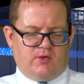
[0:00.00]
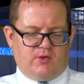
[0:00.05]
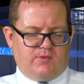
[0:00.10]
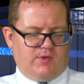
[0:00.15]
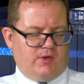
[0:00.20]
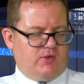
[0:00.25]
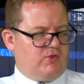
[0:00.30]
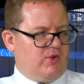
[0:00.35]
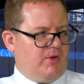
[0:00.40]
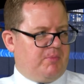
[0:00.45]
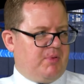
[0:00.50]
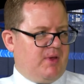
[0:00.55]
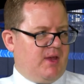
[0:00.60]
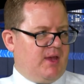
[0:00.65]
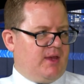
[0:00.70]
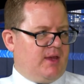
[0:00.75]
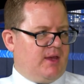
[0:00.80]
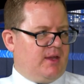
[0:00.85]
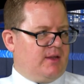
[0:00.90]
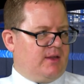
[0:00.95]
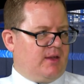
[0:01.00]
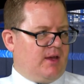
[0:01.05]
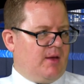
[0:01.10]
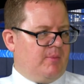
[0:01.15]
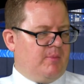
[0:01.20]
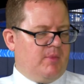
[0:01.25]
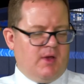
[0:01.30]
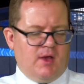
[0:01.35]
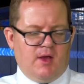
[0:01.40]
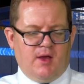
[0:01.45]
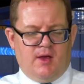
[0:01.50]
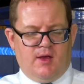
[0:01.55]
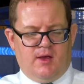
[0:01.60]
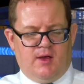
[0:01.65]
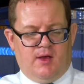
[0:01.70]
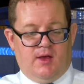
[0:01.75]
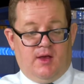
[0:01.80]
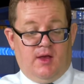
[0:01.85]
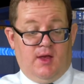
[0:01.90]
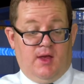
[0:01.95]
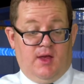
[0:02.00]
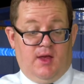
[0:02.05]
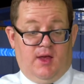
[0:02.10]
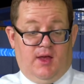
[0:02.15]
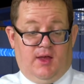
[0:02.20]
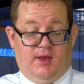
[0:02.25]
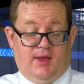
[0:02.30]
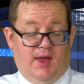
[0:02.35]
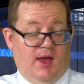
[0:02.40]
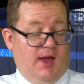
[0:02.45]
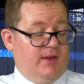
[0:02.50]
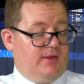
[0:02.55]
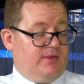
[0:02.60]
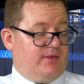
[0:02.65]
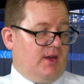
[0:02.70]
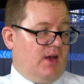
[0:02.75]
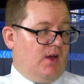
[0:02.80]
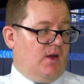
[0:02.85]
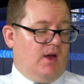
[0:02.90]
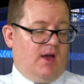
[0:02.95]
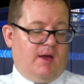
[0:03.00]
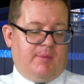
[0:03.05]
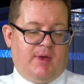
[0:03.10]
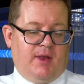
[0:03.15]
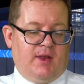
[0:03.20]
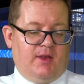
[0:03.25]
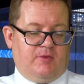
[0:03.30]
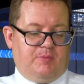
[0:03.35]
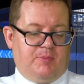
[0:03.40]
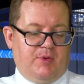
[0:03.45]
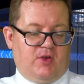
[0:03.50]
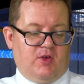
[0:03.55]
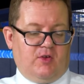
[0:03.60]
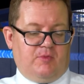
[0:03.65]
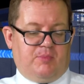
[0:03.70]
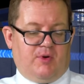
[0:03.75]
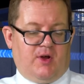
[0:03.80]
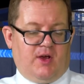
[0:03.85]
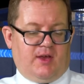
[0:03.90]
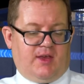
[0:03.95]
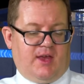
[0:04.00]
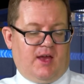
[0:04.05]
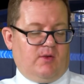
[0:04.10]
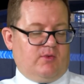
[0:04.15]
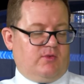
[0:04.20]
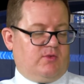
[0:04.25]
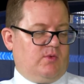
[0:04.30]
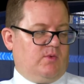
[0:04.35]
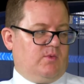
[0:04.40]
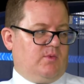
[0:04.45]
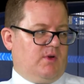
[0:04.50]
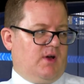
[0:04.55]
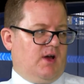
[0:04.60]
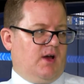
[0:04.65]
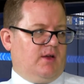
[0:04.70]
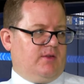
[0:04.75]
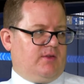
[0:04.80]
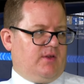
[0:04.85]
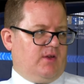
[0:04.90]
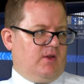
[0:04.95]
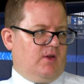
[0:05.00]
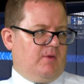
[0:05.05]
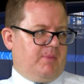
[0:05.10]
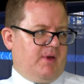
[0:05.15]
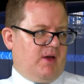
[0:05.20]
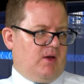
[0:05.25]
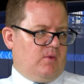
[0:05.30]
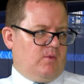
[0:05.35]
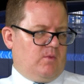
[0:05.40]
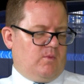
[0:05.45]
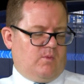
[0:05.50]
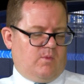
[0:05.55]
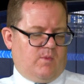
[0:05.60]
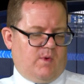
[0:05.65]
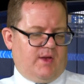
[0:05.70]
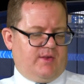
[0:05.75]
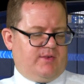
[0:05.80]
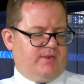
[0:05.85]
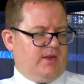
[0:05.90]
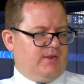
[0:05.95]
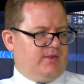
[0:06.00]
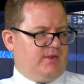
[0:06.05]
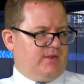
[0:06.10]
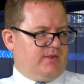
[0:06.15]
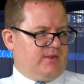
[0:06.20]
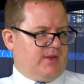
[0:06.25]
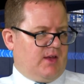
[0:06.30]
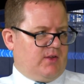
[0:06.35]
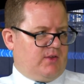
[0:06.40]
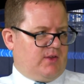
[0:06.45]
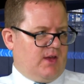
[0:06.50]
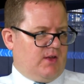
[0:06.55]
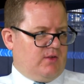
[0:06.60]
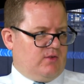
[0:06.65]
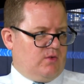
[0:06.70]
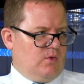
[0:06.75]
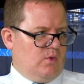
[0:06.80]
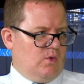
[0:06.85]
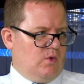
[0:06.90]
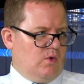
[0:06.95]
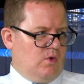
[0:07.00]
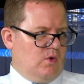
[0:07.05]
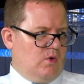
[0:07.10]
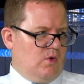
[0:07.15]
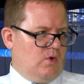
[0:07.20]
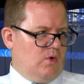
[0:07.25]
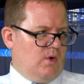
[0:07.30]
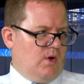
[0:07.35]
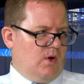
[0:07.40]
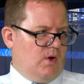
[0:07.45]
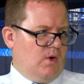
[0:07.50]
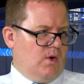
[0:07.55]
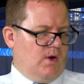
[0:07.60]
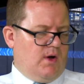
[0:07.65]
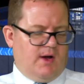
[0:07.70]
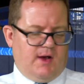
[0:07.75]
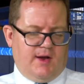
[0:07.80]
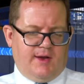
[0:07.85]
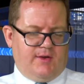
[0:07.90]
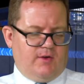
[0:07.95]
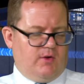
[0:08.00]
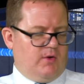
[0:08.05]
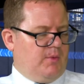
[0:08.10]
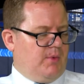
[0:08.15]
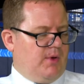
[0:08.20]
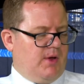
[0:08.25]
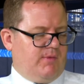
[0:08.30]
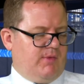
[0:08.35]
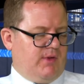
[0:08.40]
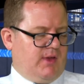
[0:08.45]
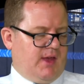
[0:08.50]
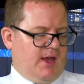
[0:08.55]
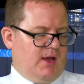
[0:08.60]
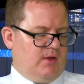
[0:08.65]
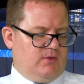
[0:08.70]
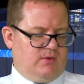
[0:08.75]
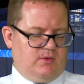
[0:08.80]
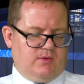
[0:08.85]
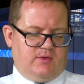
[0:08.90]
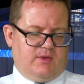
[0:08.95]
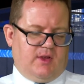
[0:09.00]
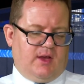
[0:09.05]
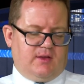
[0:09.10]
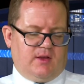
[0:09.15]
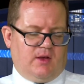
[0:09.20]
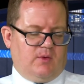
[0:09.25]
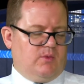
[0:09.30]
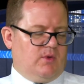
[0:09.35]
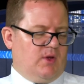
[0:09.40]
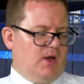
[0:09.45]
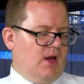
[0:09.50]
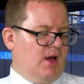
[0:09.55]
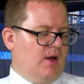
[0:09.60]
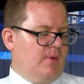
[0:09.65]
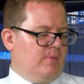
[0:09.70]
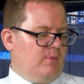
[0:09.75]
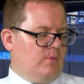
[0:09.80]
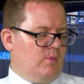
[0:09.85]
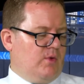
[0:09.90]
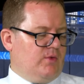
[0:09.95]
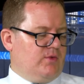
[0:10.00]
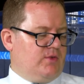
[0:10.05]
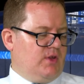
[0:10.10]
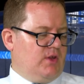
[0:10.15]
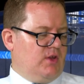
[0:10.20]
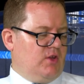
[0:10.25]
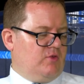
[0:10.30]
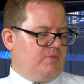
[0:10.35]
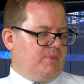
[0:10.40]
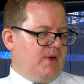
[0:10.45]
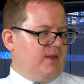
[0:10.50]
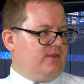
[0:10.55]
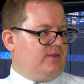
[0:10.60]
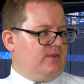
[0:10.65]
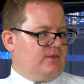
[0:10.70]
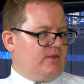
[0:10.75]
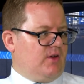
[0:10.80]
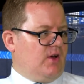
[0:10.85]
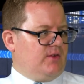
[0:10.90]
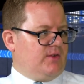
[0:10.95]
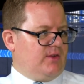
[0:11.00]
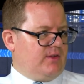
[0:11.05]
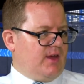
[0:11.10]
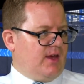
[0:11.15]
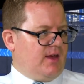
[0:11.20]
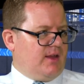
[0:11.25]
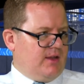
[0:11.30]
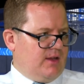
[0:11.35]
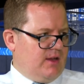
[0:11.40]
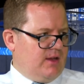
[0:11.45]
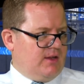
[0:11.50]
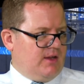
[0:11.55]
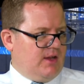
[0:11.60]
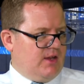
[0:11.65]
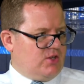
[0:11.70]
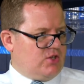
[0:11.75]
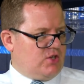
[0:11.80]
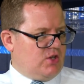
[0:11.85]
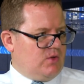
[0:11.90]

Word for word: for tripping and. Um, yeah, so I mean, it's because Brighton Council, I don't know about West Sussex County Council or, or, or Adur or Worthing Councils, they don't um, want to use pesticides. Is that the issue? Yeah,